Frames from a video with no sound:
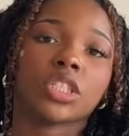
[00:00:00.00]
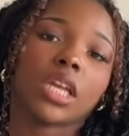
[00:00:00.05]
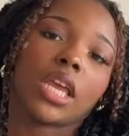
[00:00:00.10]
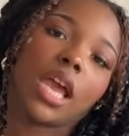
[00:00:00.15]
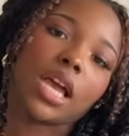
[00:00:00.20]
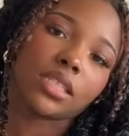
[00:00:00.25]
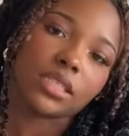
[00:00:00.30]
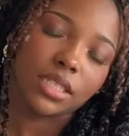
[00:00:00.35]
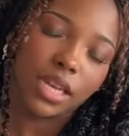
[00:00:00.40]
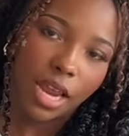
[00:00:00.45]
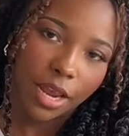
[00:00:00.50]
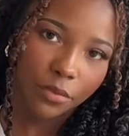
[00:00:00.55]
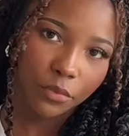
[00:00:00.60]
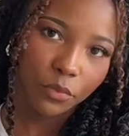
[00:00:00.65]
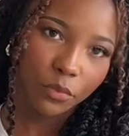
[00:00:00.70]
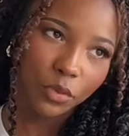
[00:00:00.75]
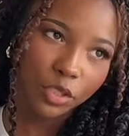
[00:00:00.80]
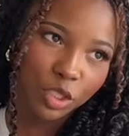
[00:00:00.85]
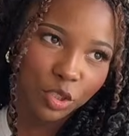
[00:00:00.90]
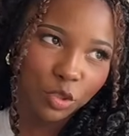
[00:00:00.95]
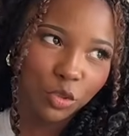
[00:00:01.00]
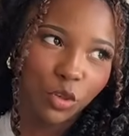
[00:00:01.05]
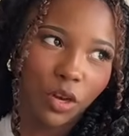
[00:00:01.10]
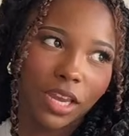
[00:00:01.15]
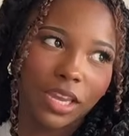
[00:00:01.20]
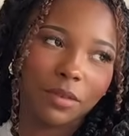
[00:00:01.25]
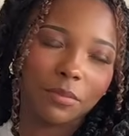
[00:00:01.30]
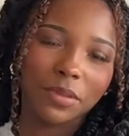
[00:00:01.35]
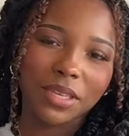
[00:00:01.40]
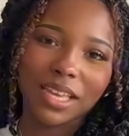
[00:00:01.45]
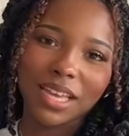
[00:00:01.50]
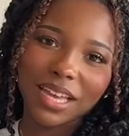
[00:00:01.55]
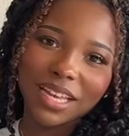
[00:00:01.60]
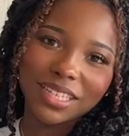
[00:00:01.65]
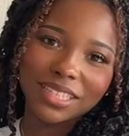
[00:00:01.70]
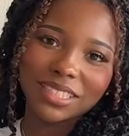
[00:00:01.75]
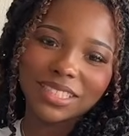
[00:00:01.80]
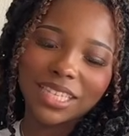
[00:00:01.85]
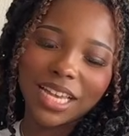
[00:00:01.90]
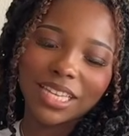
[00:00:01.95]
I had today, which is great
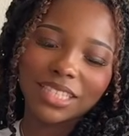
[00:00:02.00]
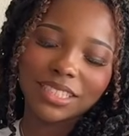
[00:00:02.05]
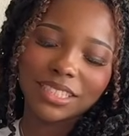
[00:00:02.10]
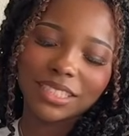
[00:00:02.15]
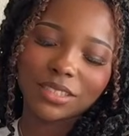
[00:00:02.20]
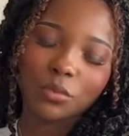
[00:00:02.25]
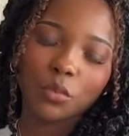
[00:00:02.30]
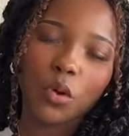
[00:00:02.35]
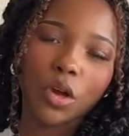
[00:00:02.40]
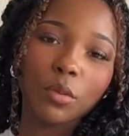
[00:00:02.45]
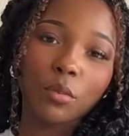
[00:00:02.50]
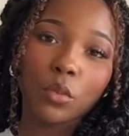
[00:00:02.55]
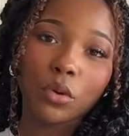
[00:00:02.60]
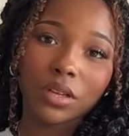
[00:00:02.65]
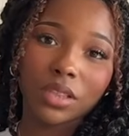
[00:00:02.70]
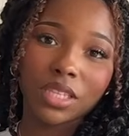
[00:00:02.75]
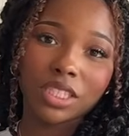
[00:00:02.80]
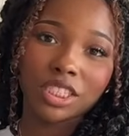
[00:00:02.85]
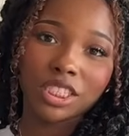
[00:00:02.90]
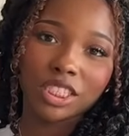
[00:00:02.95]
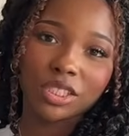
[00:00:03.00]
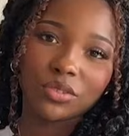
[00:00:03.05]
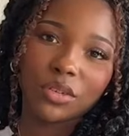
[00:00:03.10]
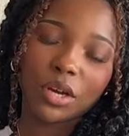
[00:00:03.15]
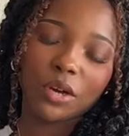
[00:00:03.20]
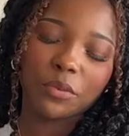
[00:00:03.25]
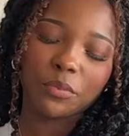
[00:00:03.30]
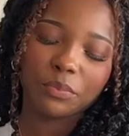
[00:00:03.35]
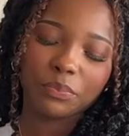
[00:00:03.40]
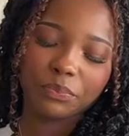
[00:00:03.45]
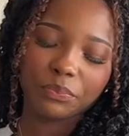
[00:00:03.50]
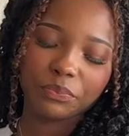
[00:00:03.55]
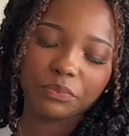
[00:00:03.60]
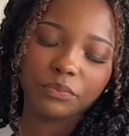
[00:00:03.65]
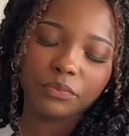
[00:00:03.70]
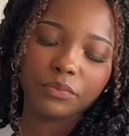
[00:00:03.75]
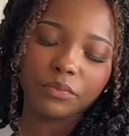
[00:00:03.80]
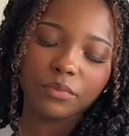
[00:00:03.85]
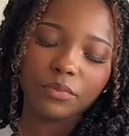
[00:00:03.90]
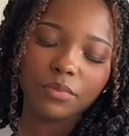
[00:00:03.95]
because that's one more than zero.
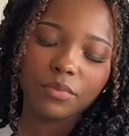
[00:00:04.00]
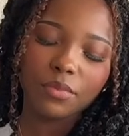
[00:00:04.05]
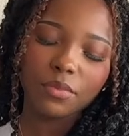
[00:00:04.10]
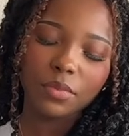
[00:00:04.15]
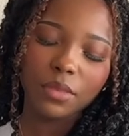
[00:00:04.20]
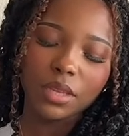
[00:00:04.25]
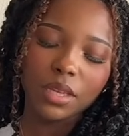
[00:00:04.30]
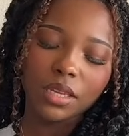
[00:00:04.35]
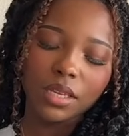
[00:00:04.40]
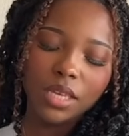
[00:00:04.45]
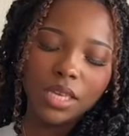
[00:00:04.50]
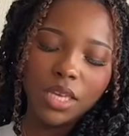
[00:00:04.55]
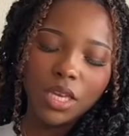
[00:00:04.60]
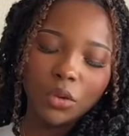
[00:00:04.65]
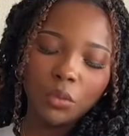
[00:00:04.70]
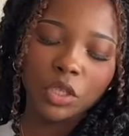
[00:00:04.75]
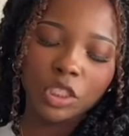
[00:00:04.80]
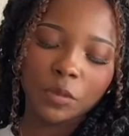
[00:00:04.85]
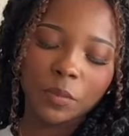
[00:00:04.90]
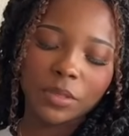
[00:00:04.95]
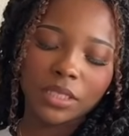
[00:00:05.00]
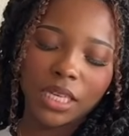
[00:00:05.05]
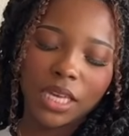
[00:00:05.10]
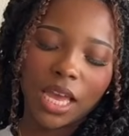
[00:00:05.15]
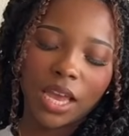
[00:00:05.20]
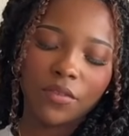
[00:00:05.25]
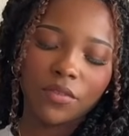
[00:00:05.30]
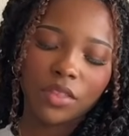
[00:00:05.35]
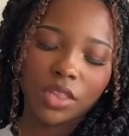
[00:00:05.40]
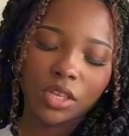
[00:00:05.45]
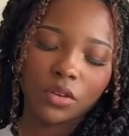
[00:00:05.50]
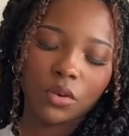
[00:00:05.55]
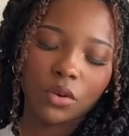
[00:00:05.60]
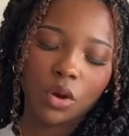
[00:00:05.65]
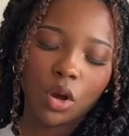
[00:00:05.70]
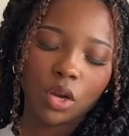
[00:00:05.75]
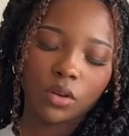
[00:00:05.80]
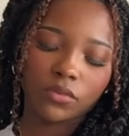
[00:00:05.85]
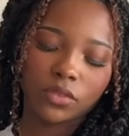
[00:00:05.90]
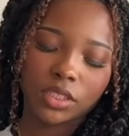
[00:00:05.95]
which means I have 0
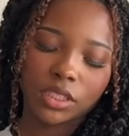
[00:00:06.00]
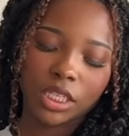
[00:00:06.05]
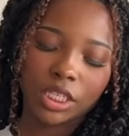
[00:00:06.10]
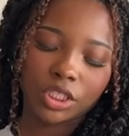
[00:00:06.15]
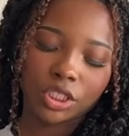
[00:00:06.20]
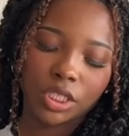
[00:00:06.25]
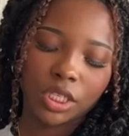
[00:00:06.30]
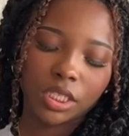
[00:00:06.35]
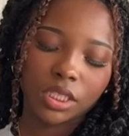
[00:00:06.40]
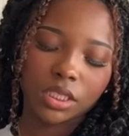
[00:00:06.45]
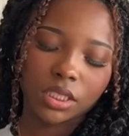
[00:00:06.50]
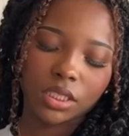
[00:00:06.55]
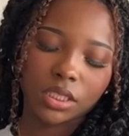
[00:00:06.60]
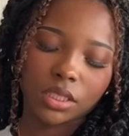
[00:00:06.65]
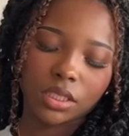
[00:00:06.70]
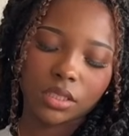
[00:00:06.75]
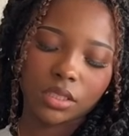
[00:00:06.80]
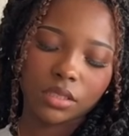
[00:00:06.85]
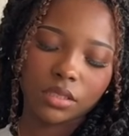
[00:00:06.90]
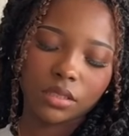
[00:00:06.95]
conversations